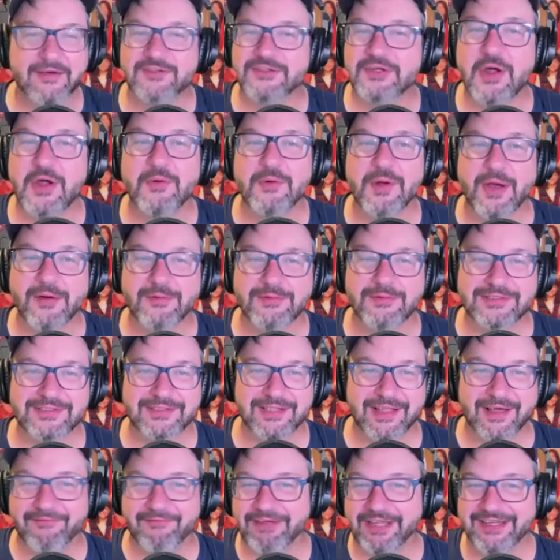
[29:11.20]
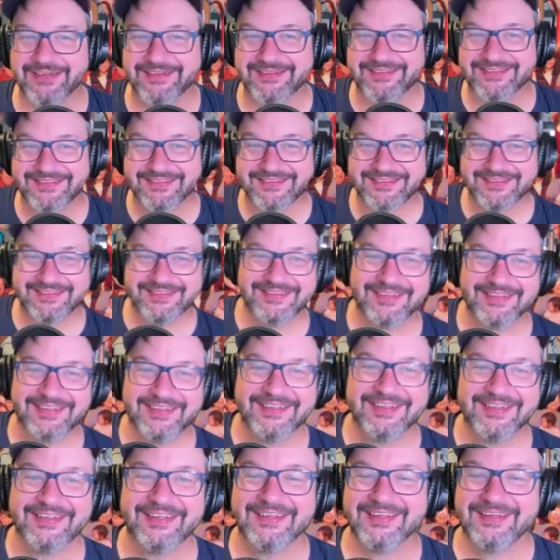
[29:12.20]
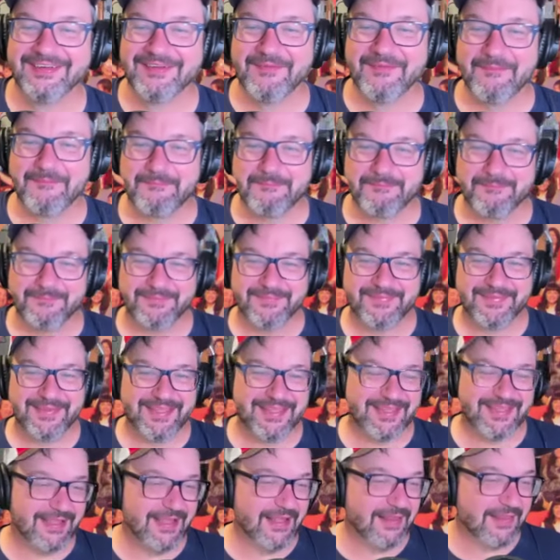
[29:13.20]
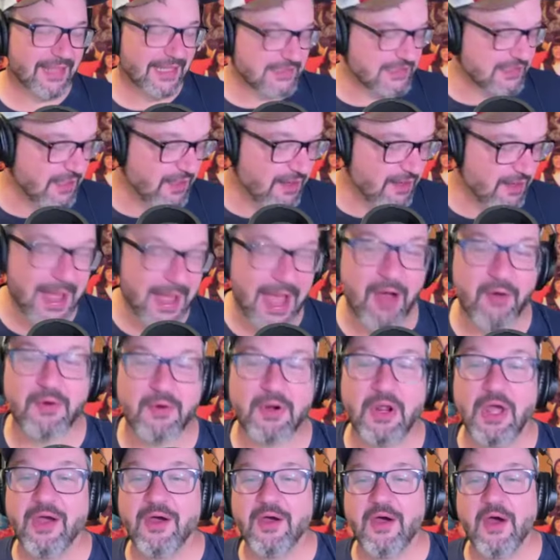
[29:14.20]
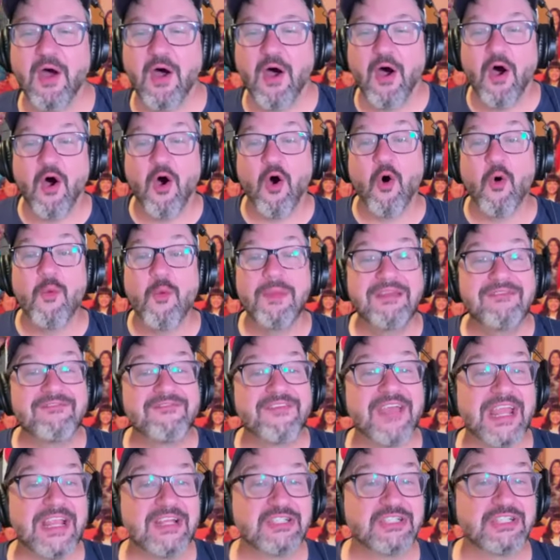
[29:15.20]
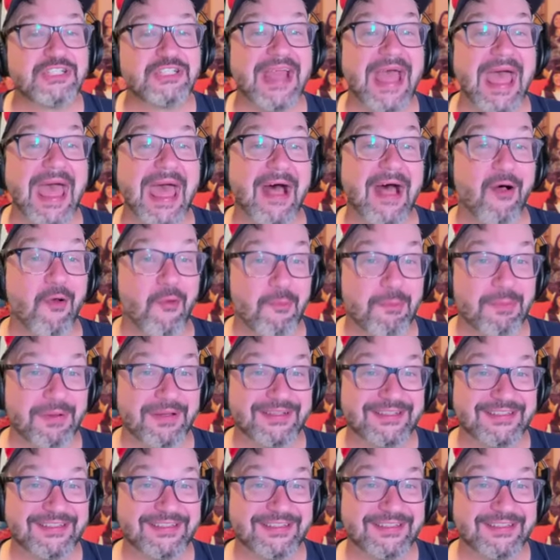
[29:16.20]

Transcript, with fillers: No notes. Love it. Great. Let's talk about home invasion help.